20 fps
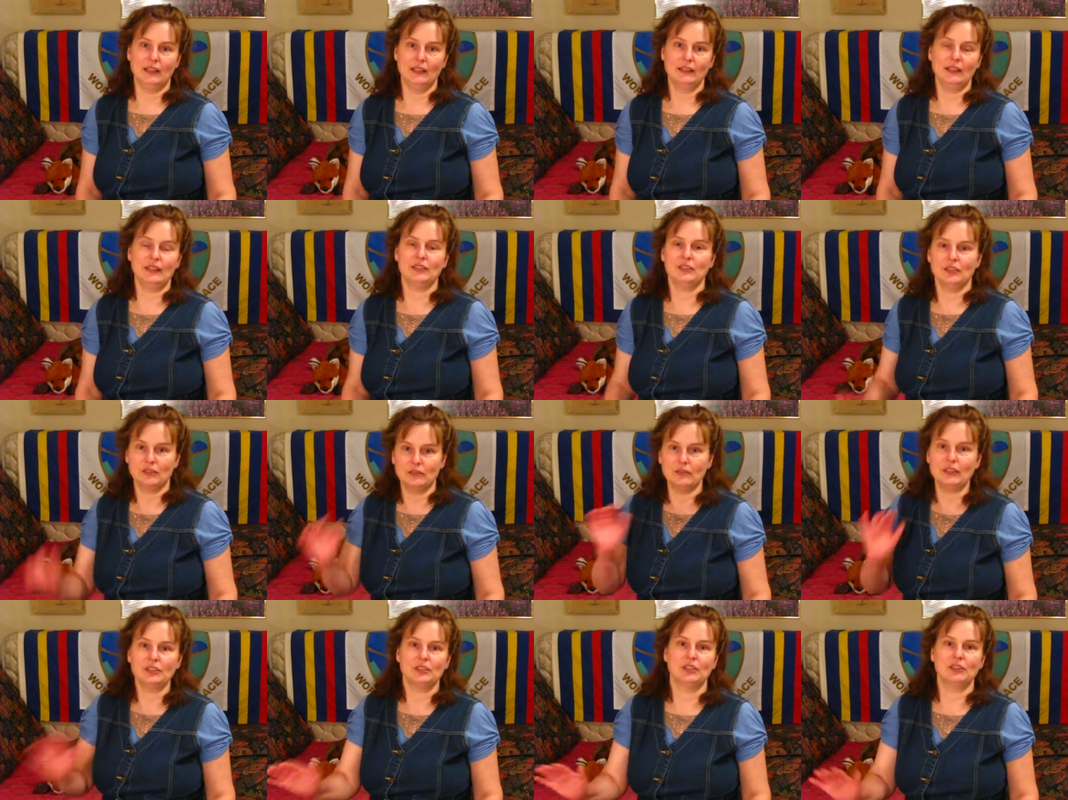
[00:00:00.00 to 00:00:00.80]
That's
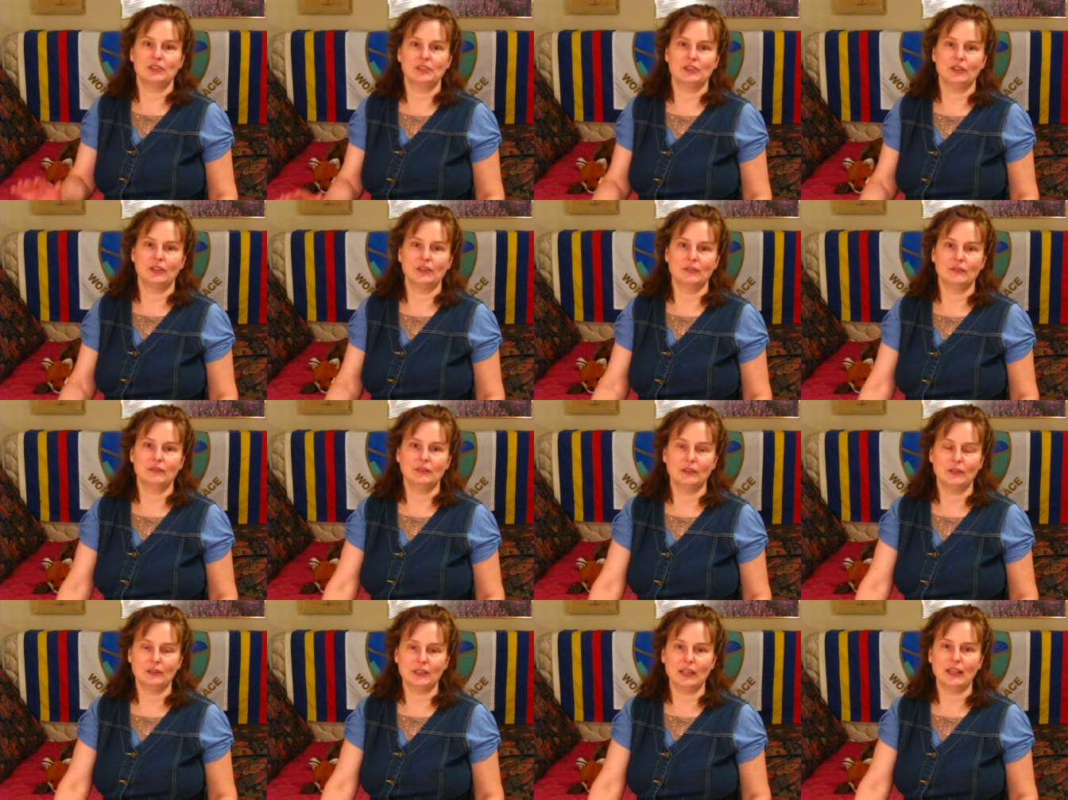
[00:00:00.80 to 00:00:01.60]
Russia's turf,
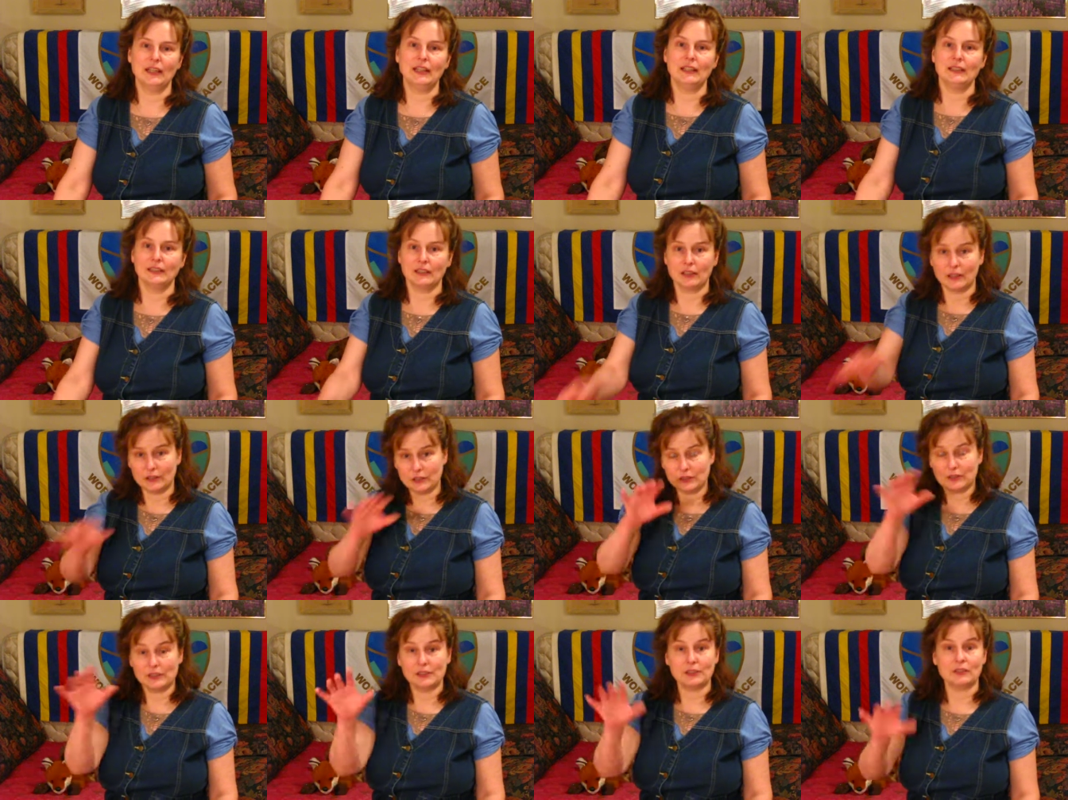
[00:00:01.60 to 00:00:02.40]
okay, and the
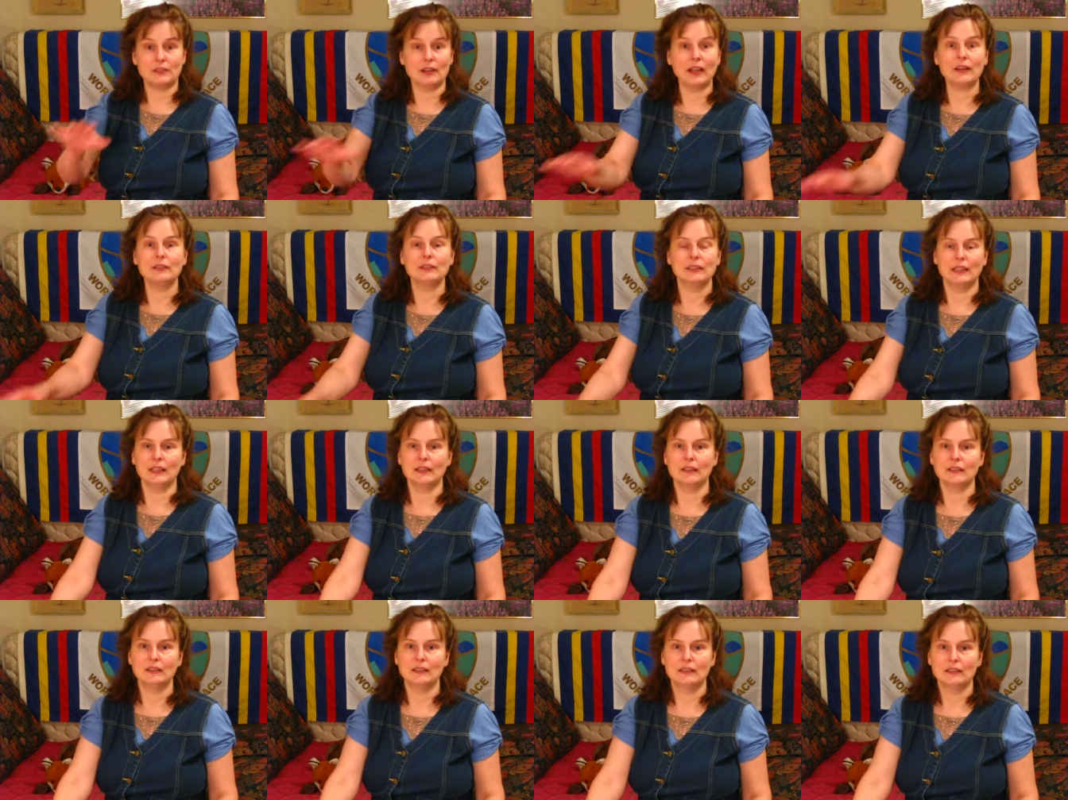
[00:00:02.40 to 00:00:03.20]
countries around there.